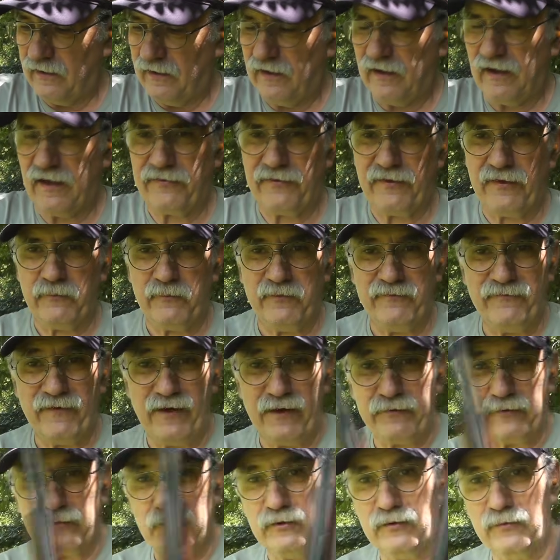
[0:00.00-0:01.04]
I think we
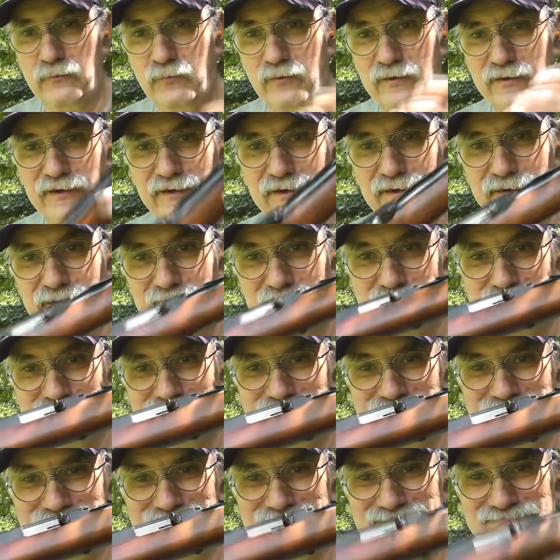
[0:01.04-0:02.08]
found a good one here.
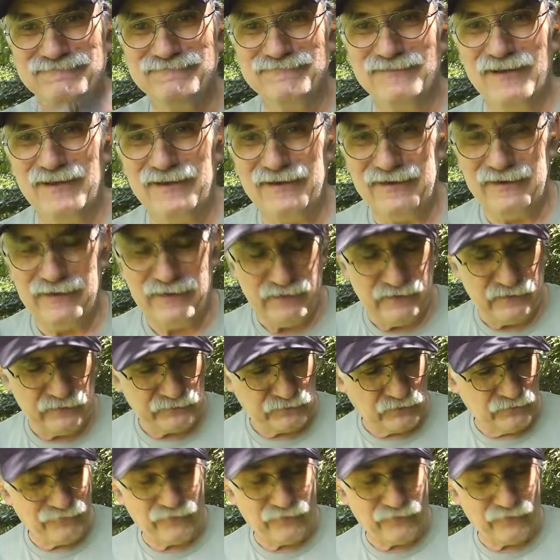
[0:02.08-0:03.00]
So